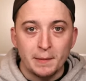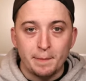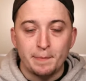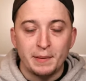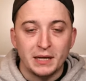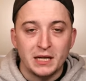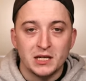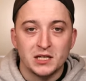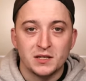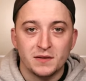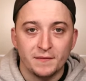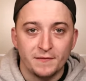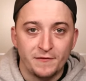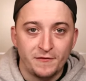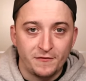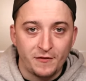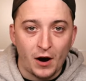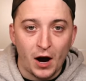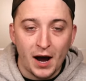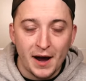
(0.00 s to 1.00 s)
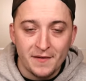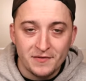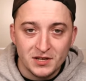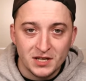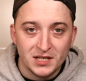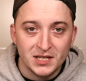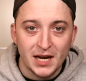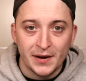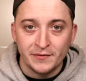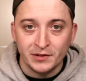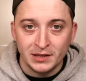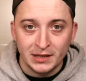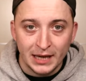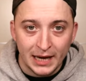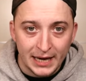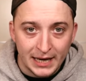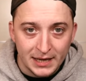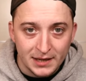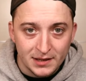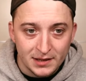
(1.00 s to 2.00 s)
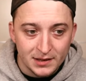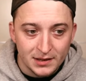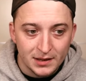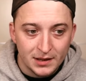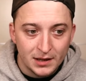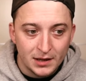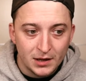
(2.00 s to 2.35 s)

biggest 5 to 7 days